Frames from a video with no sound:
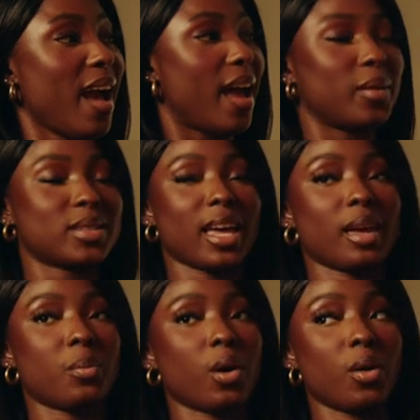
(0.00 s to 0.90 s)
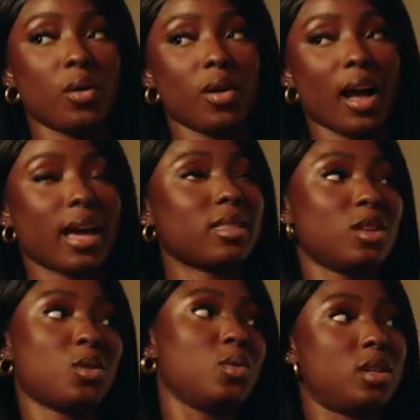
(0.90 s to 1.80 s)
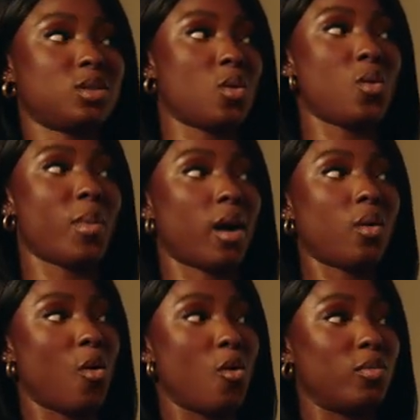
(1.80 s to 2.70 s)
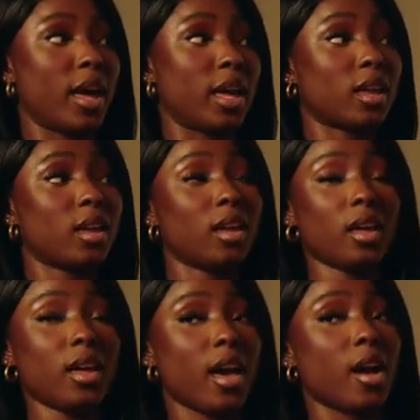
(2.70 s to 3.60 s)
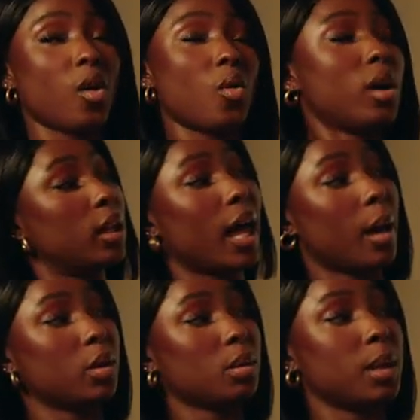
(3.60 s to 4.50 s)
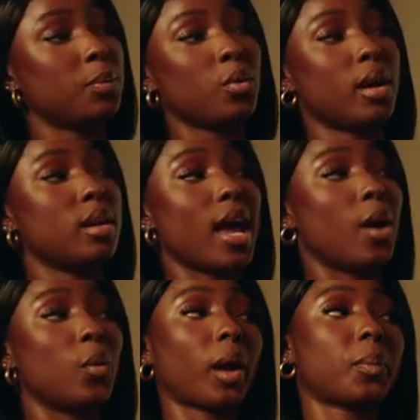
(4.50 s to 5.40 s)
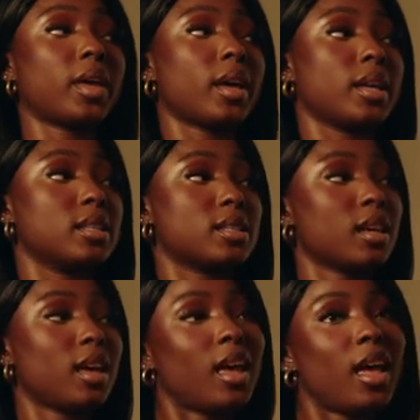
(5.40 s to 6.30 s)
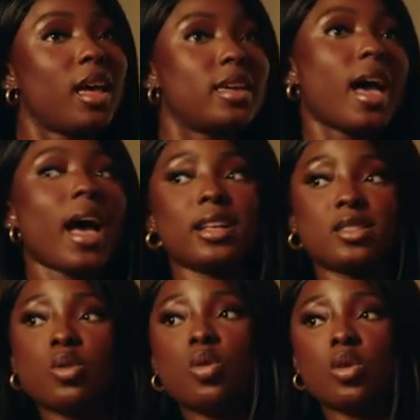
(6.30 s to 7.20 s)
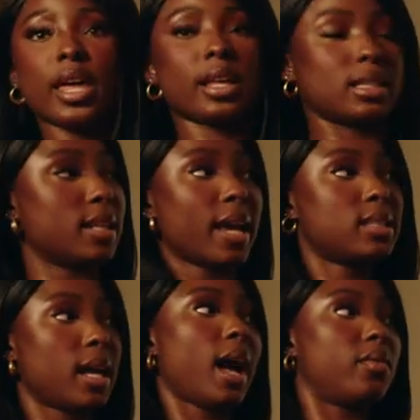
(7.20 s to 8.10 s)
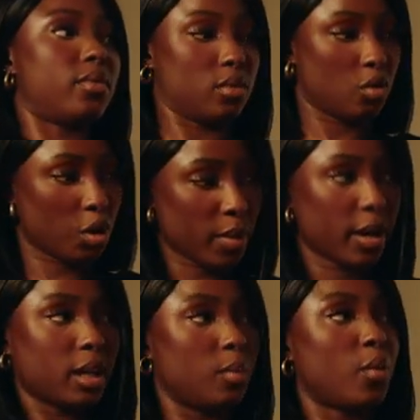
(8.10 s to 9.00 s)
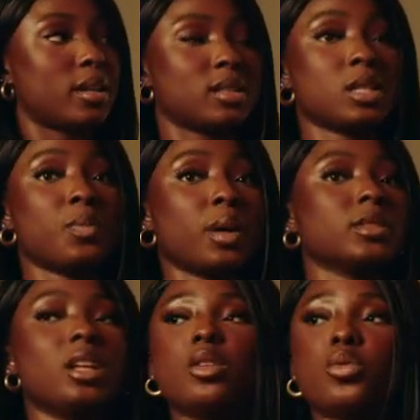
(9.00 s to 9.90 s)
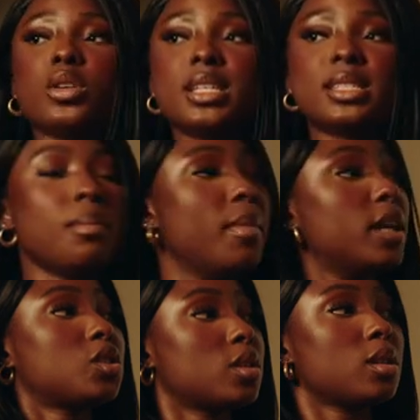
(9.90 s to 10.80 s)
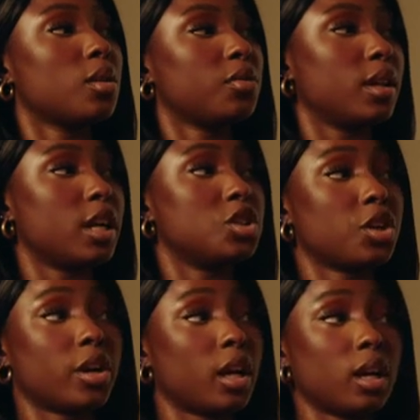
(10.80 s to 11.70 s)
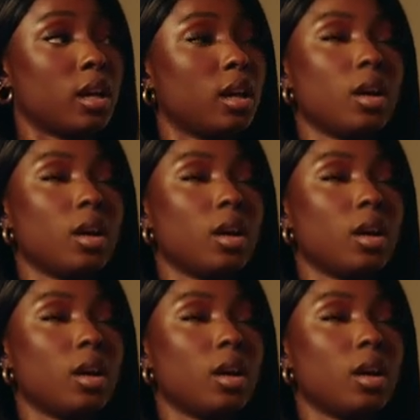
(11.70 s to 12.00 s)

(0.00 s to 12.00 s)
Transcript: And I was like, bro, I think you need to go back home like, and go collab with people and network because... Yeah, it's cool. Like, it's nice to have your American presence, but really cement yourself in Nigeria.